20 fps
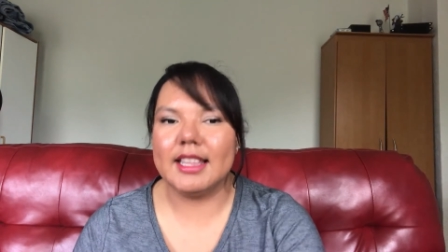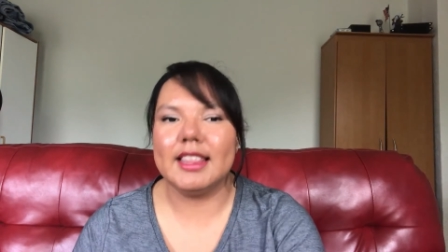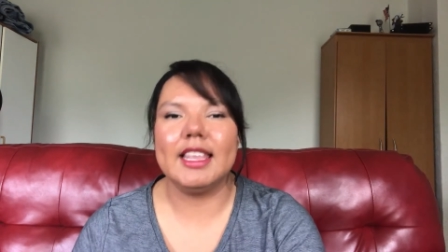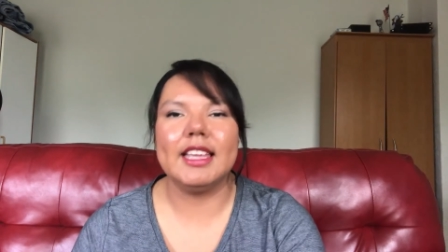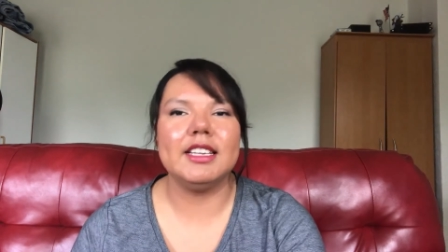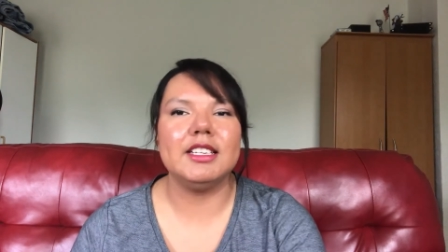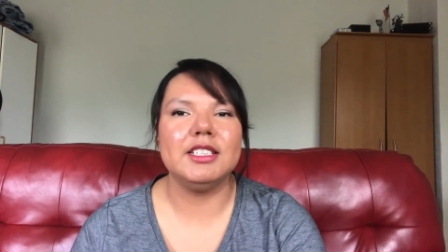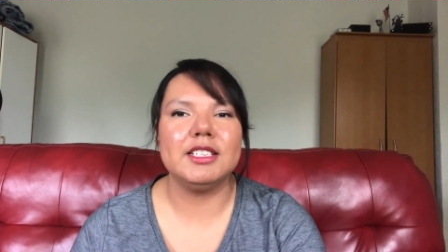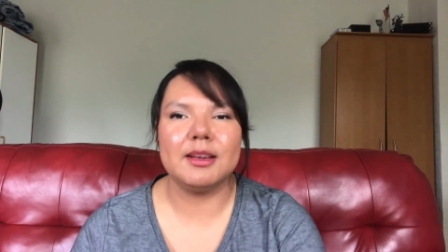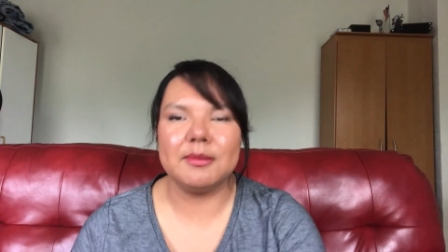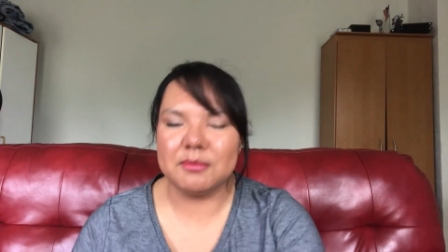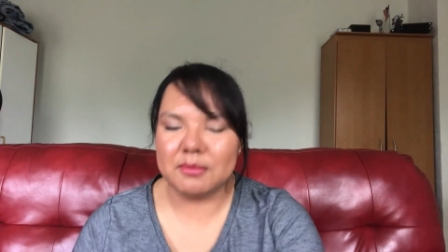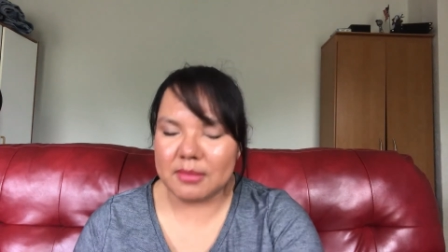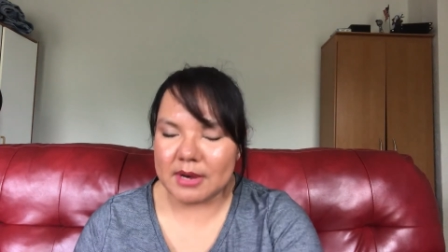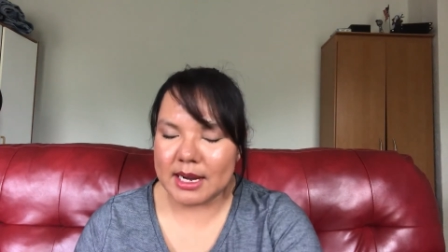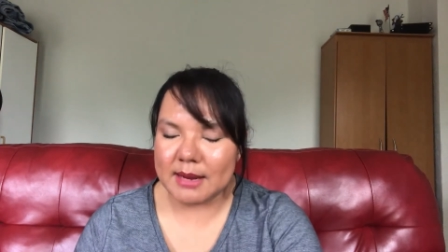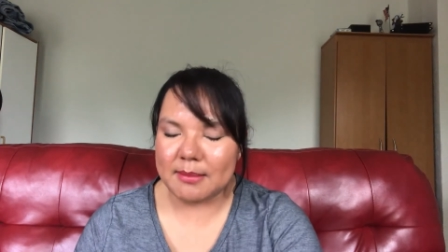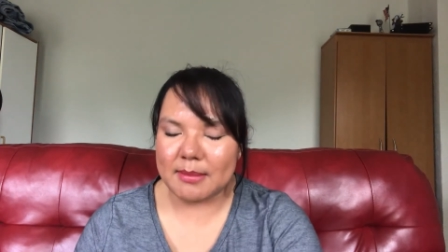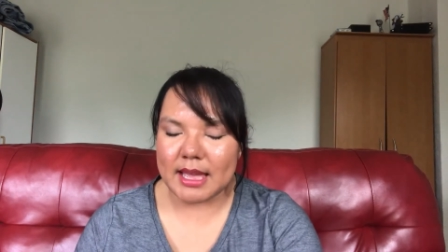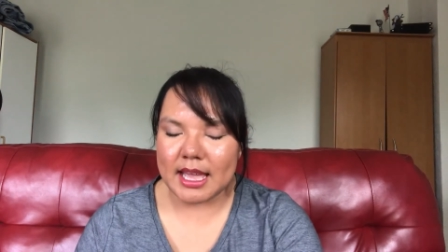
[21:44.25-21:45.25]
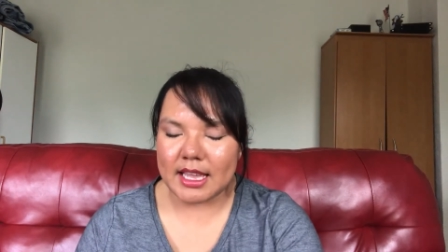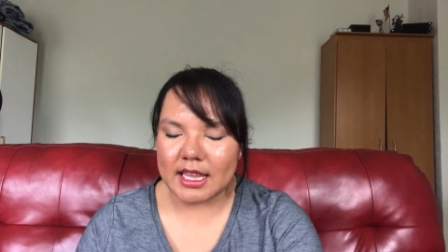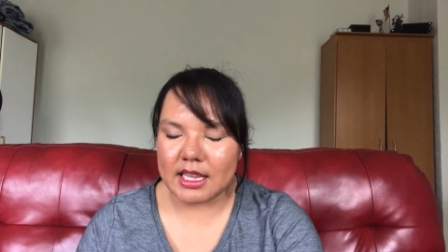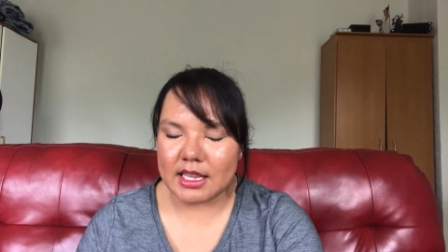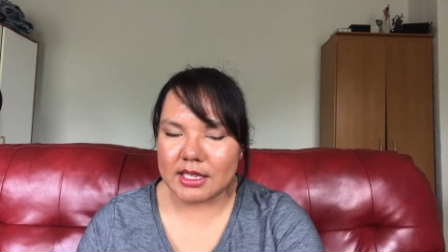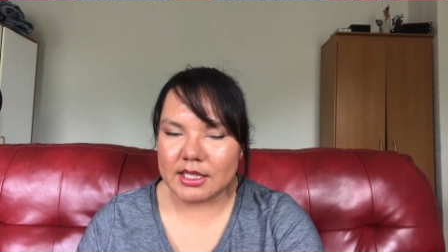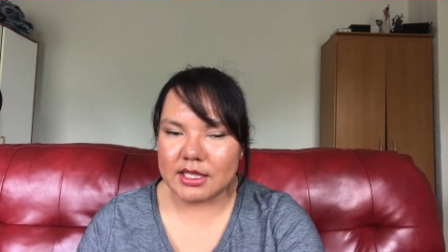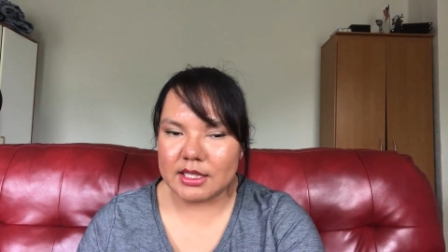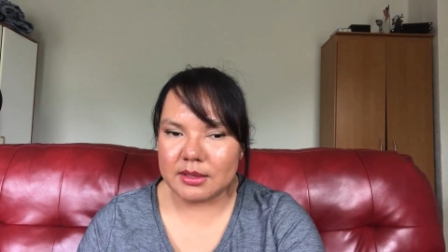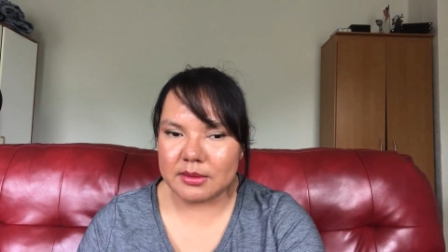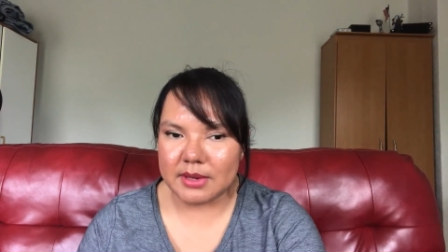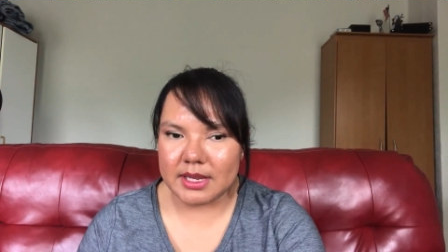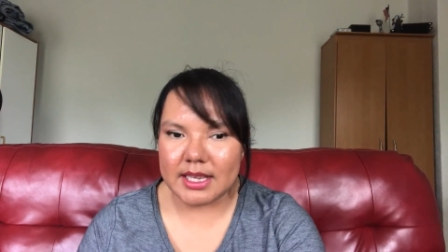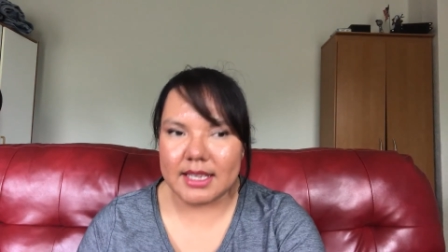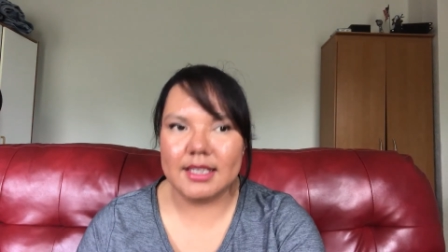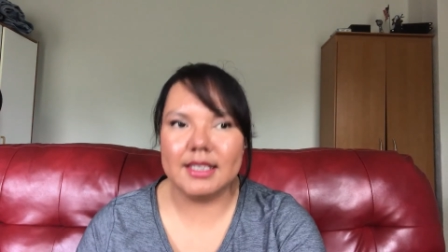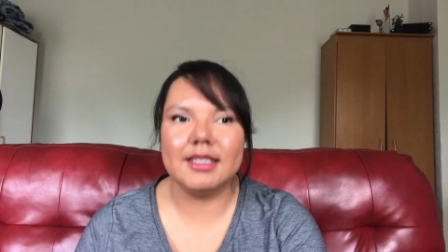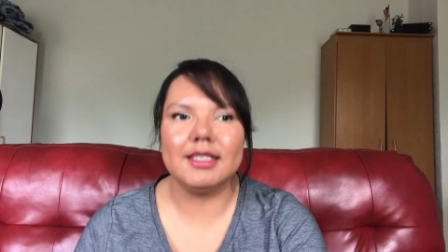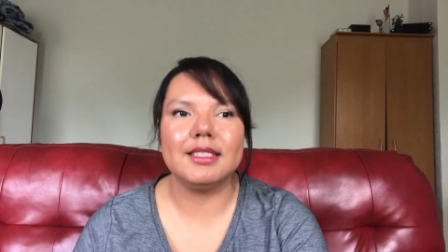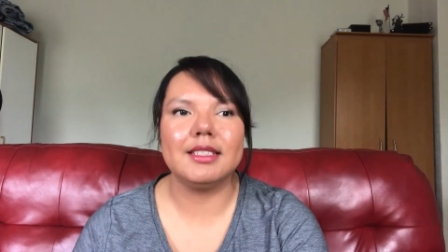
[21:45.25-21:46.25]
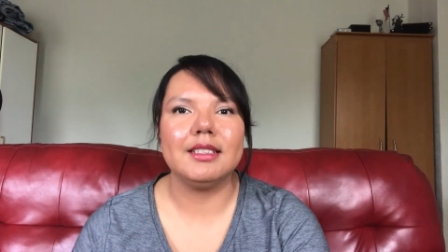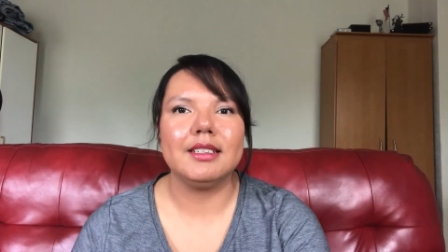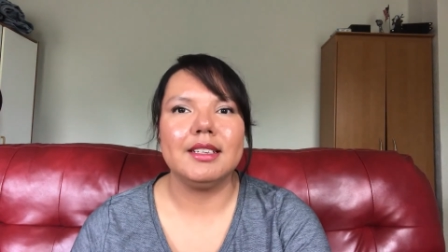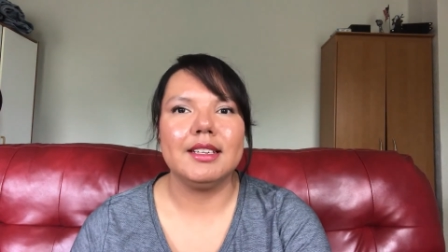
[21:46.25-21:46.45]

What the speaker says: and then jump right back into it,